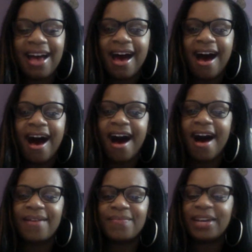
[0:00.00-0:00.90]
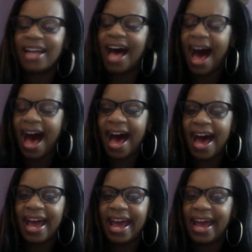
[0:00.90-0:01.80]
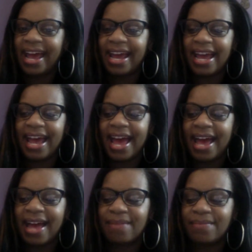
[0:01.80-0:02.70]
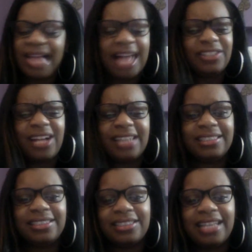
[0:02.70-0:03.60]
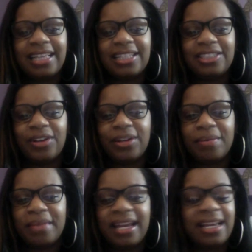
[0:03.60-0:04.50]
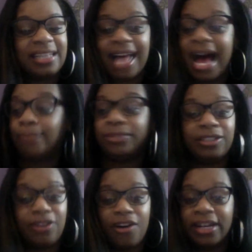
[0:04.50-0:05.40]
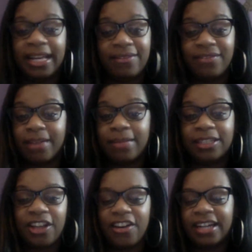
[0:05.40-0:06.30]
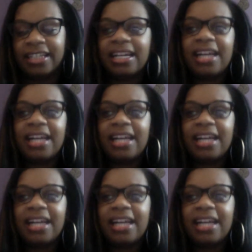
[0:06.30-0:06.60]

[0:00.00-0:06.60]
But I am glad you guys are still taking this journey with me because I'm still on it, very much current.